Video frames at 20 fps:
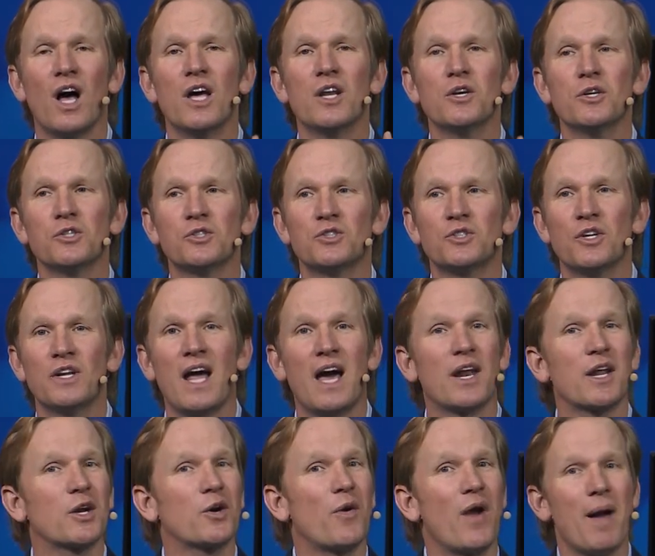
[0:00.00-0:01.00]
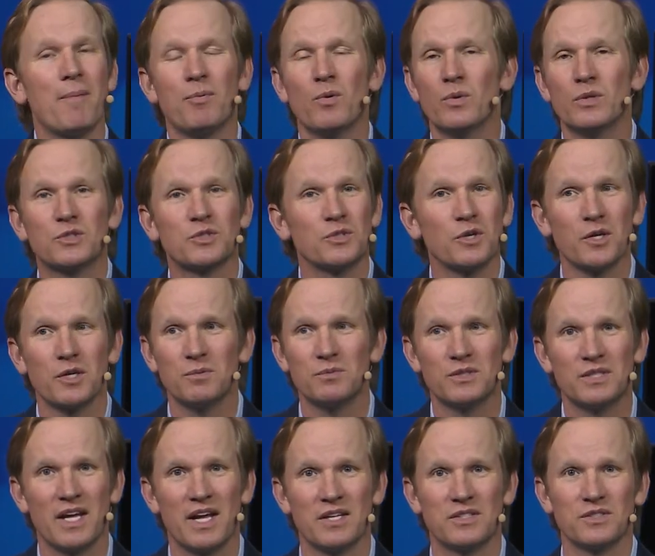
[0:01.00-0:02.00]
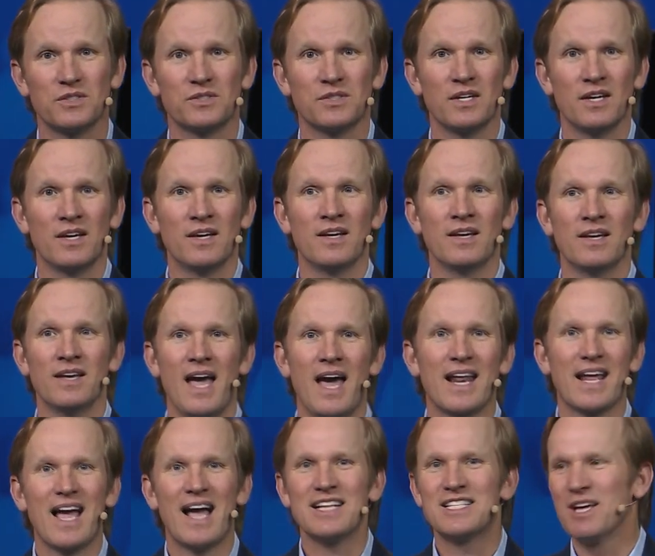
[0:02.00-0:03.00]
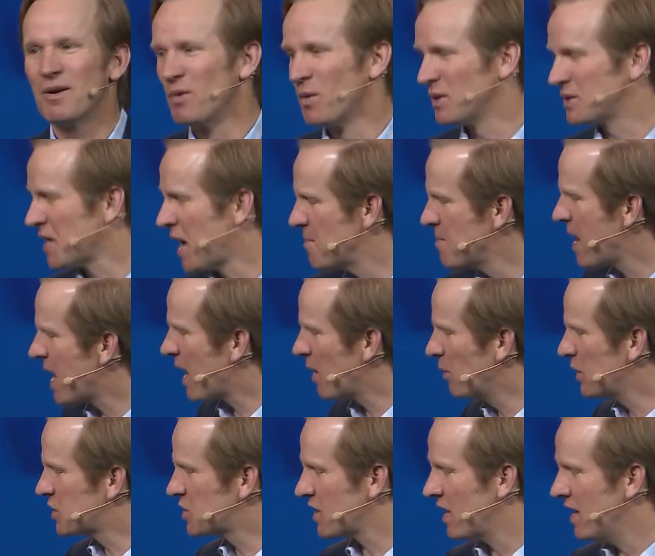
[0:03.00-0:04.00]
understood how to grapple with circumstances. Had a guy tell me one time, Man, I wish